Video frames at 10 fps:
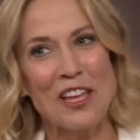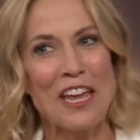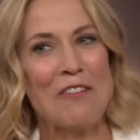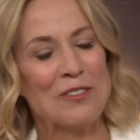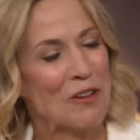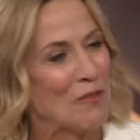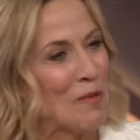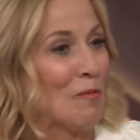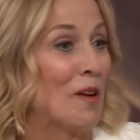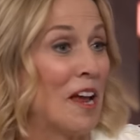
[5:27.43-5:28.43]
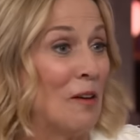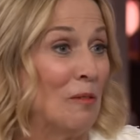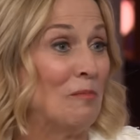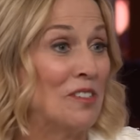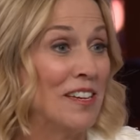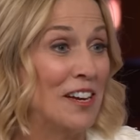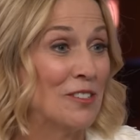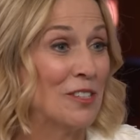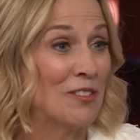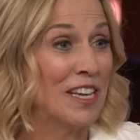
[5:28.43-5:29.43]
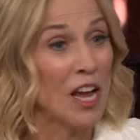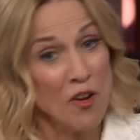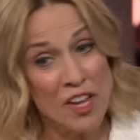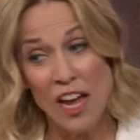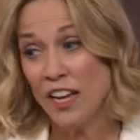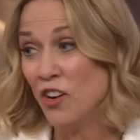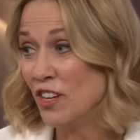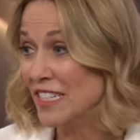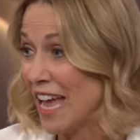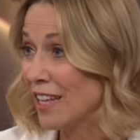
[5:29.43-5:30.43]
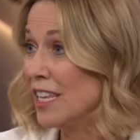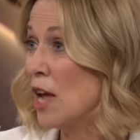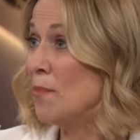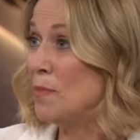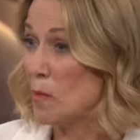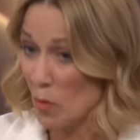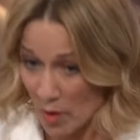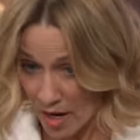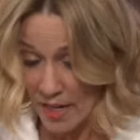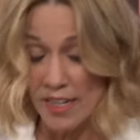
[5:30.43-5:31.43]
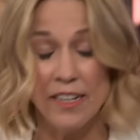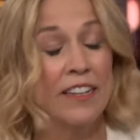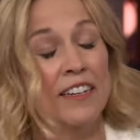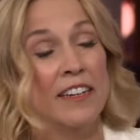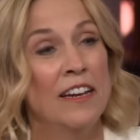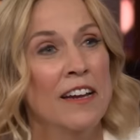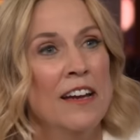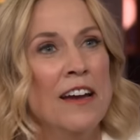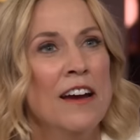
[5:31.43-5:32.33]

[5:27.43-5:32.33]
lucky I was around when people bought albums, you know? Yeah. So it's like, oh yeah, I know exactly how many people bought it, and yeah.